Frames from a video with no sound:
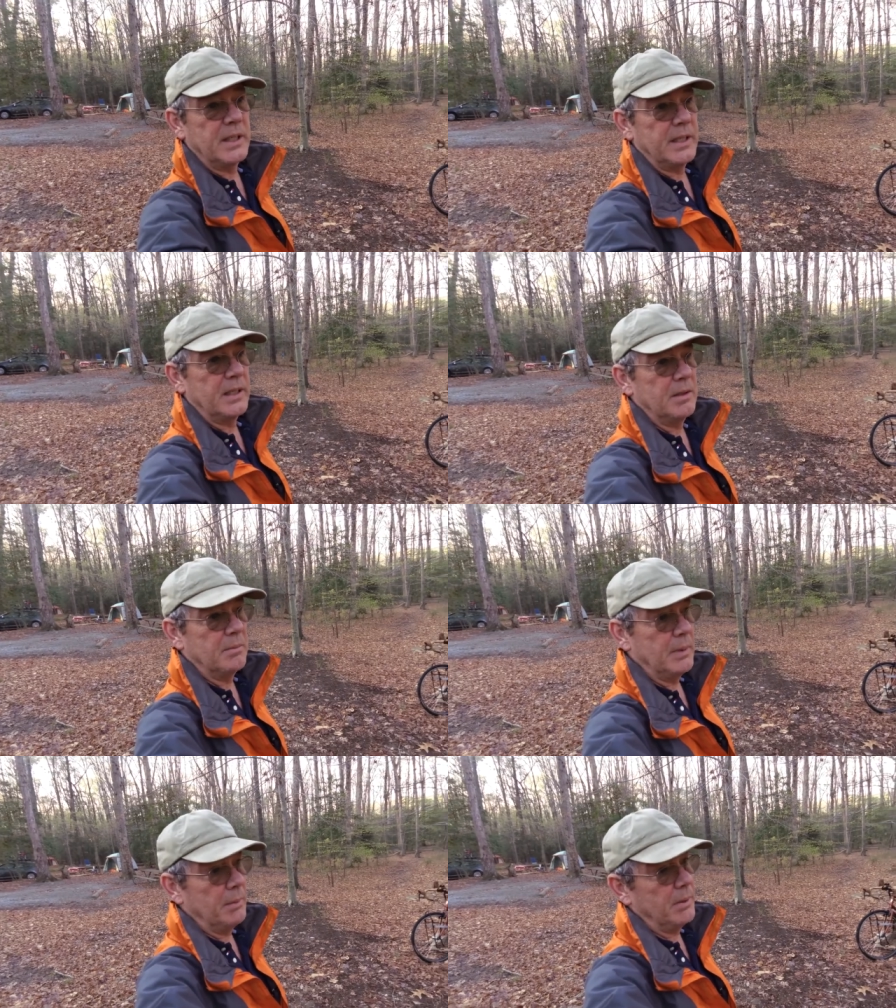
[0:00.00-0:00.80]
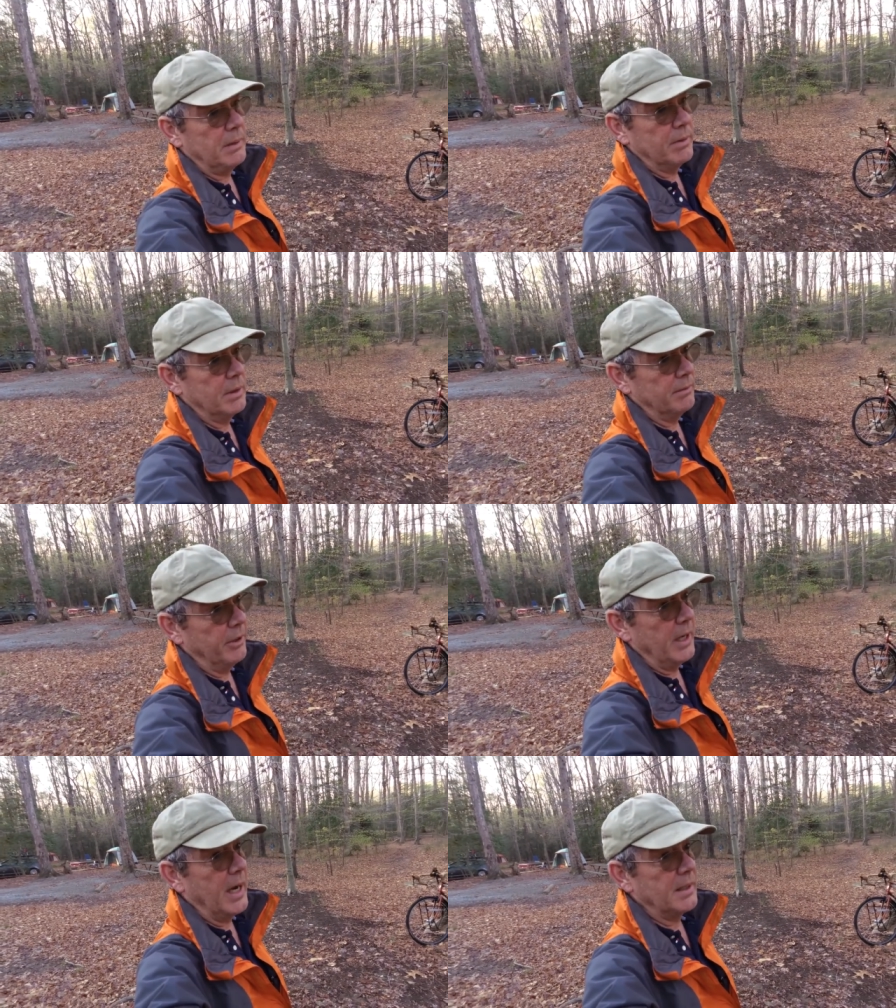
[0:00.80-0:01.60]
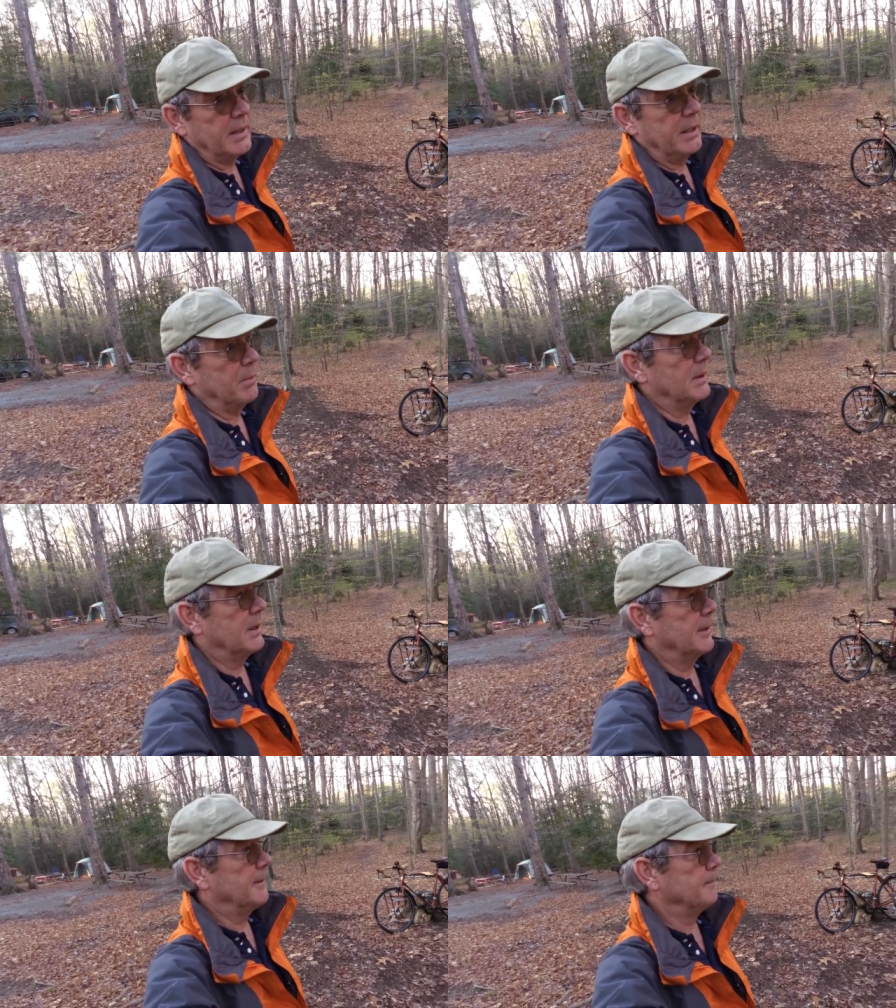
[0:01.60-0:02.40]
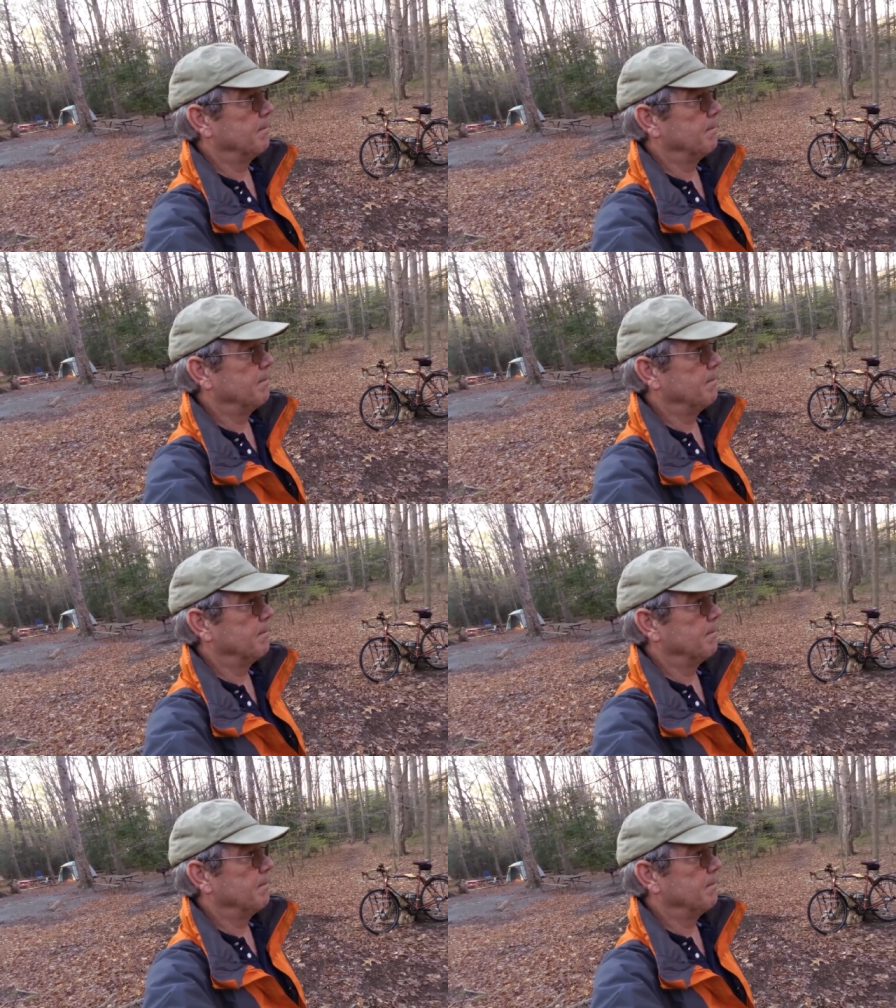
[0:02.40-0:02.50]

day, maybe even a very hot day. But